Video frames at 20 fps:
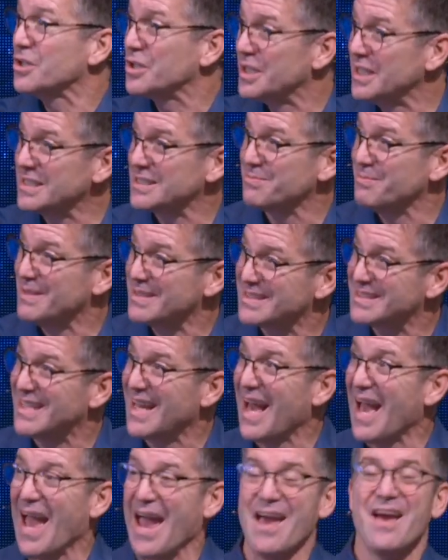Christmas
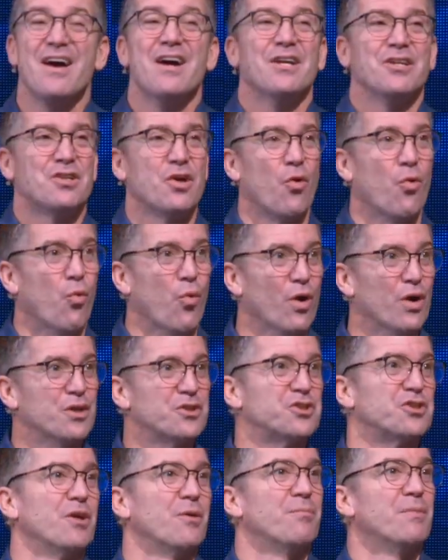Day, to
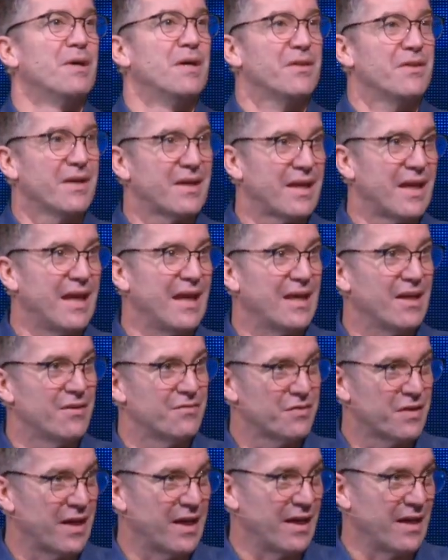worship the King
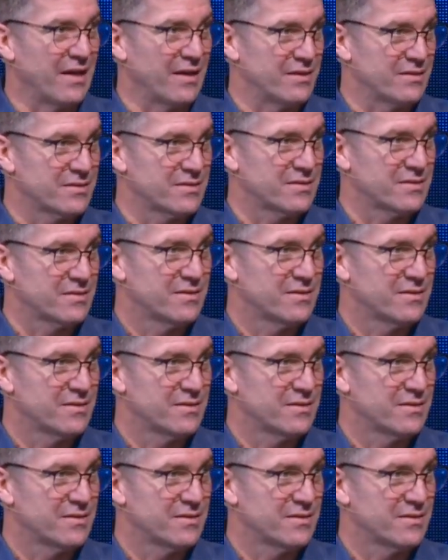of Kings.